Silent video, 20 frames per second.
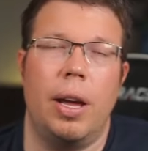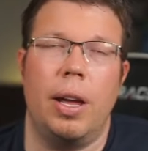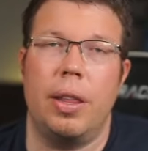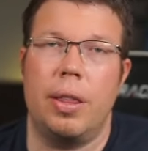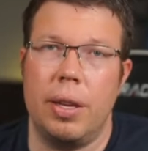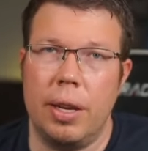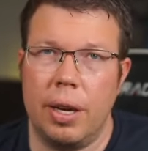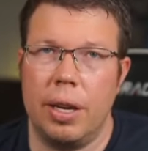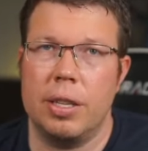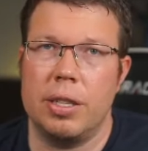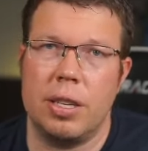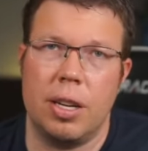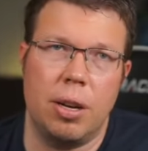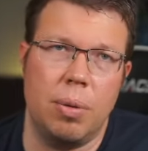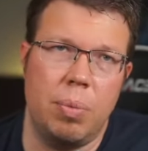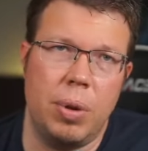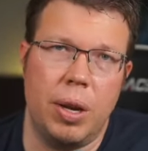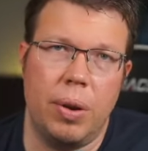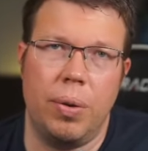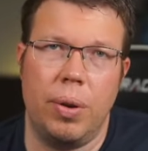I think it's
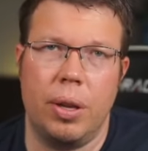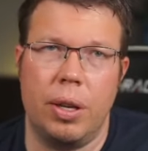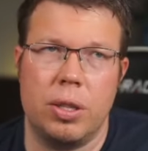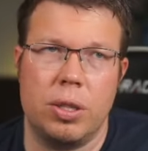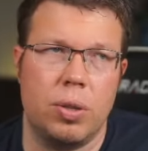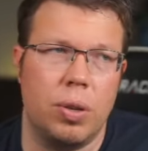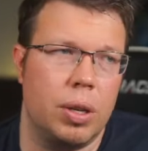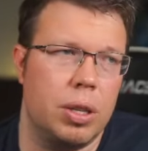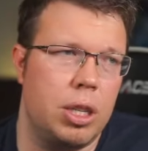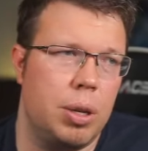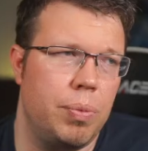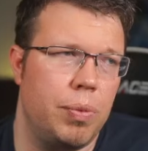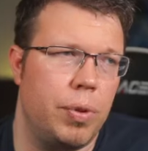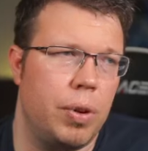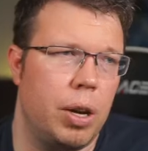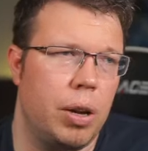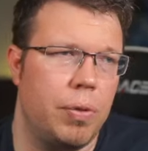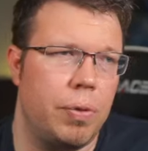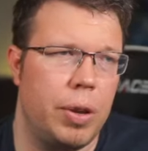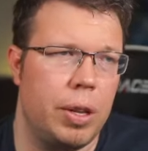going to be a really strong team
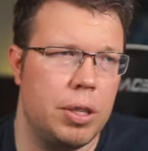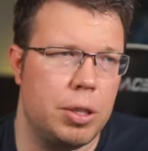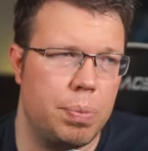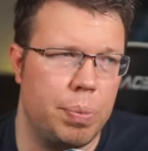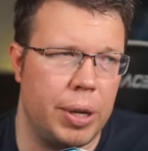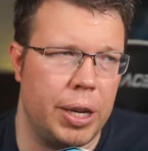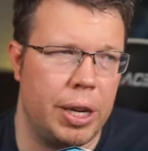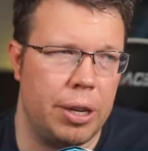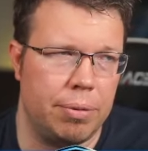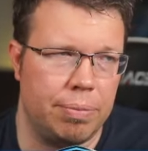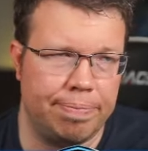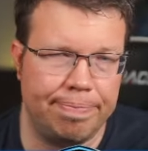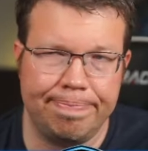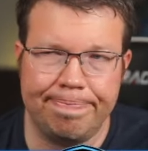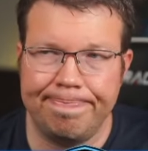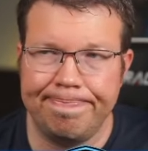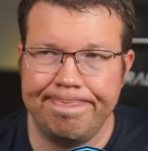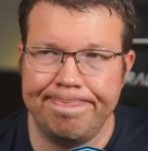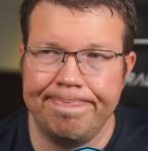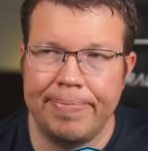for offense, but
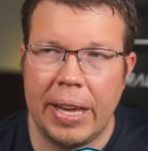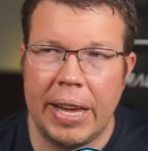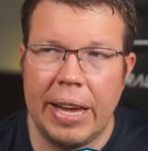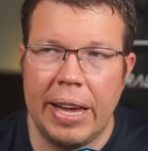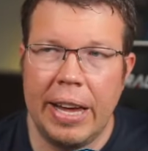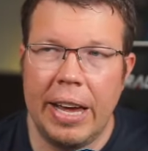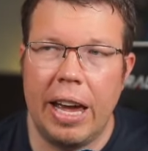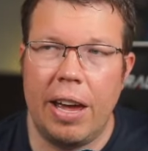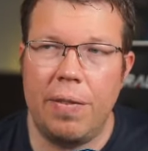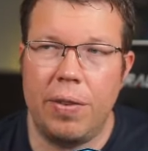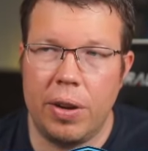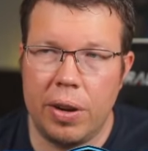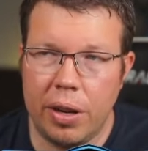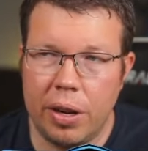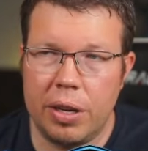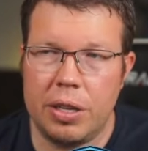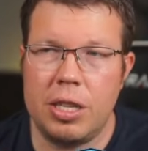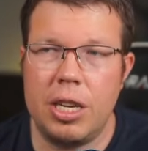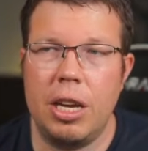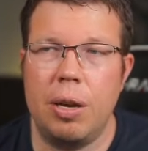if you
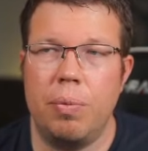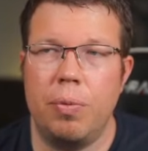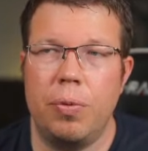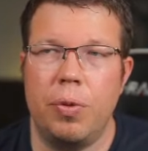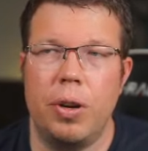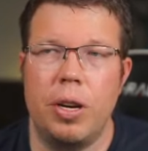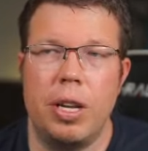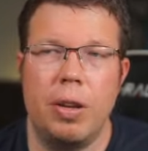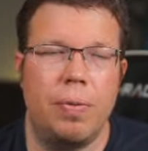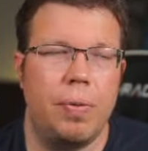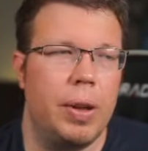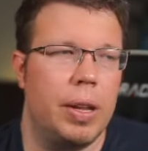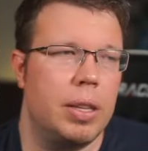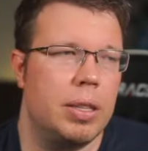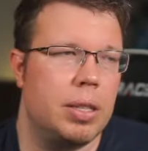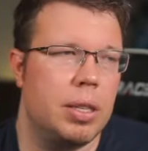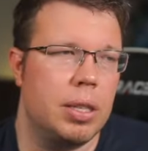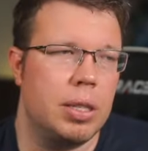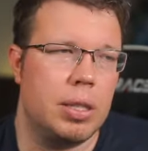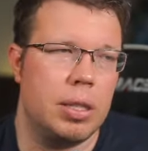need a team for
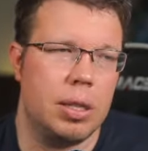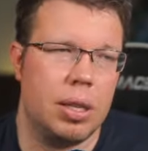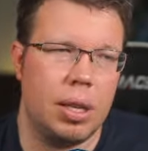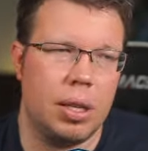defense,